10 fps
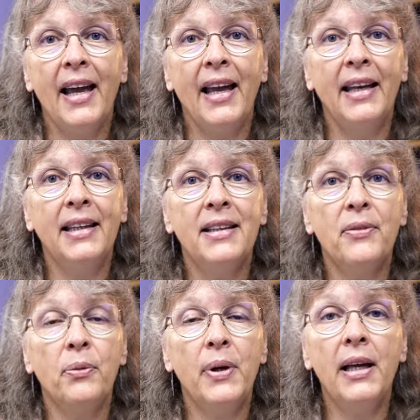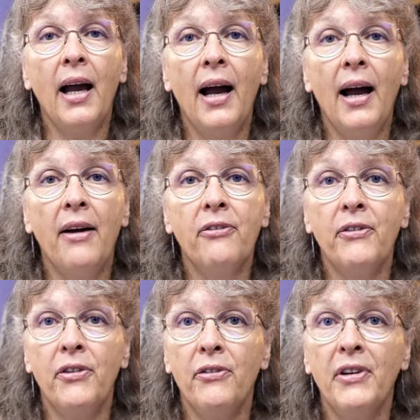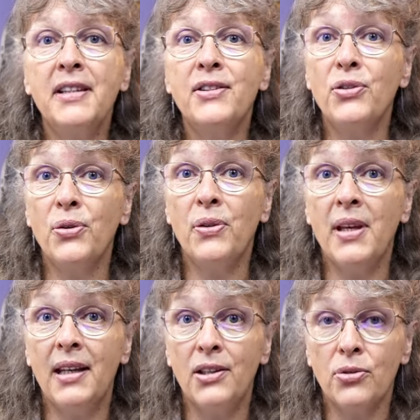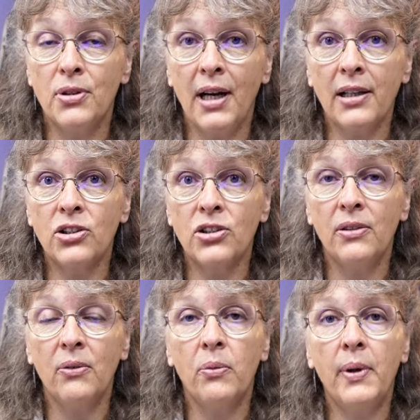And we have, if you've listened to the introduction,